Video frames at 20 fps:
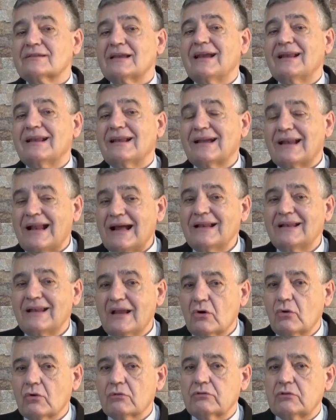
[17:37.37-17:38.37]
of the
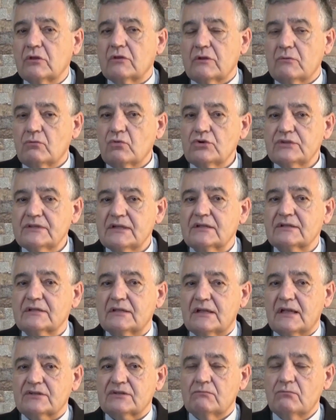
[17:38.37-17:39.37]
abortion
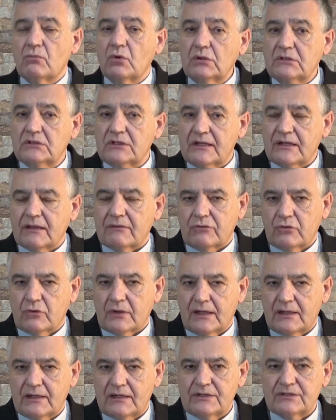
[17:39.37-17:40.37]

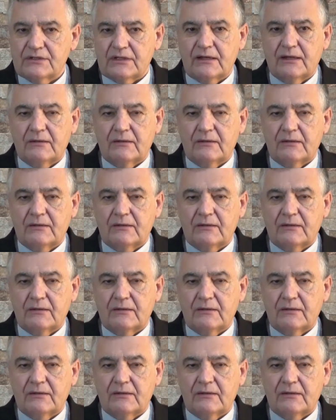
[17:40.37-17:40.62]
multinationals.